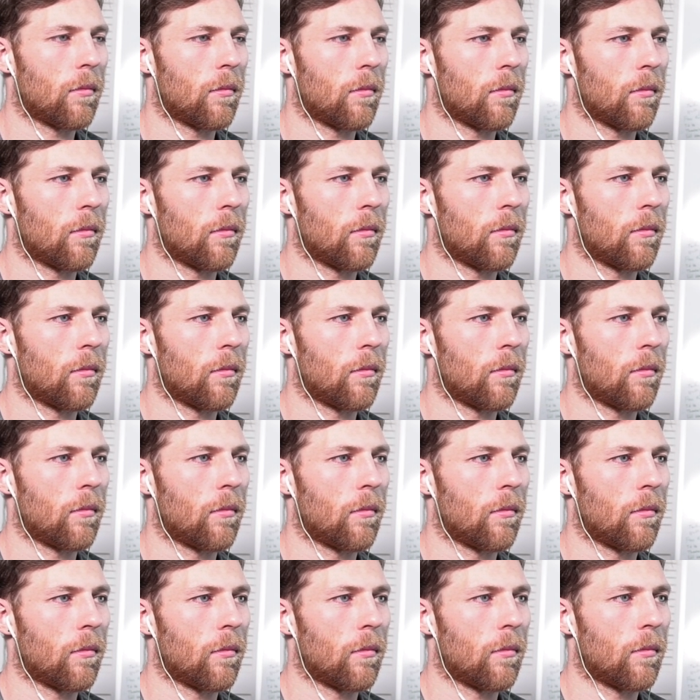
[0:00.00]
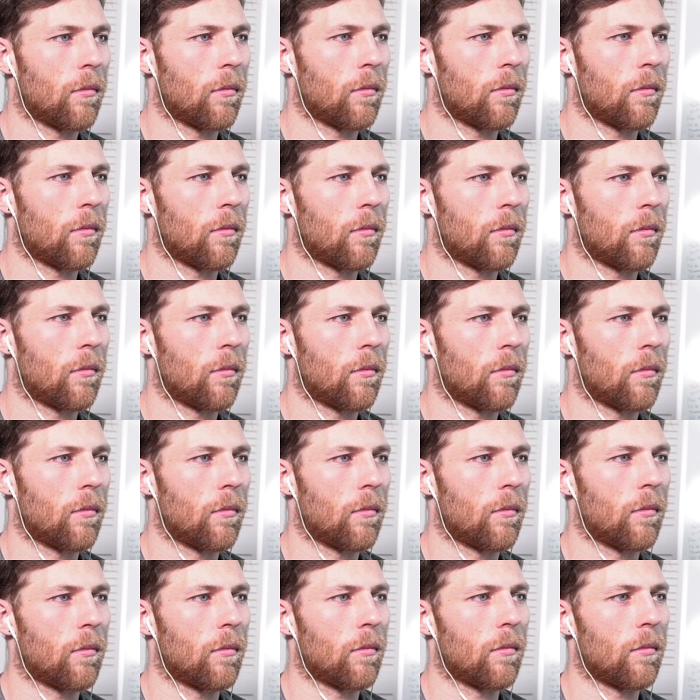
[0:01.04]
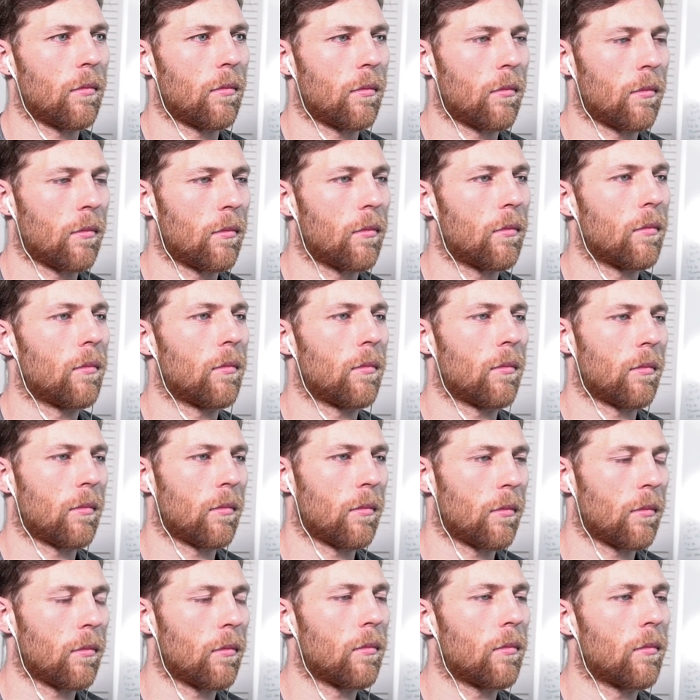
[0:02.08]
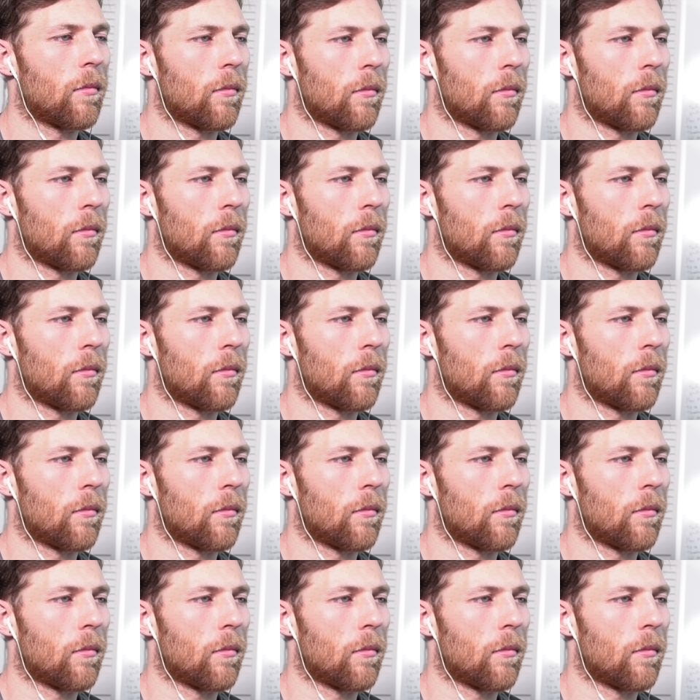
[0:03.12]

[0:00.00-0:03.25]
The person shown says nothing.